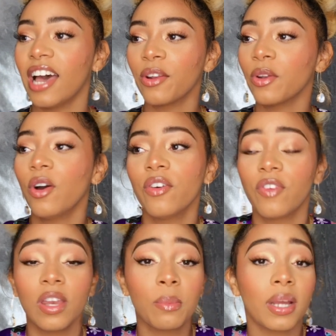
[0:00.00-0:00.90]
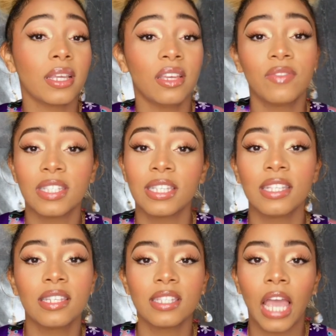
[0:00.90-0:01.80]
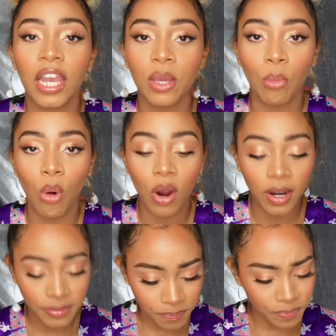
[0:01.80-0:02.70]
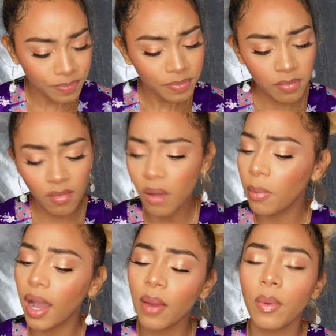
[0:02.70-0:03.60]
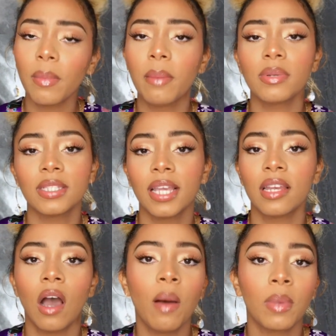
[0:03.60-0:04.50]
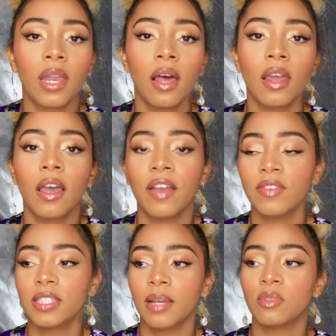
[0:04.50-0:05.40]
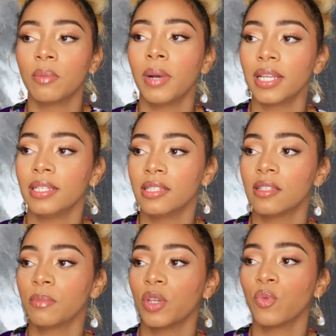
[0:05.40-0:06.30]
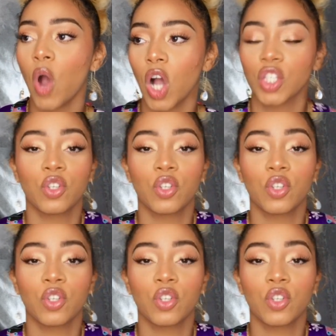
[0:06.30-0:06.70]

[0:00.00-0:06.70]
I don't know if anybody even says this anymore, but I remember saying hambalala every time somebody did something wrong.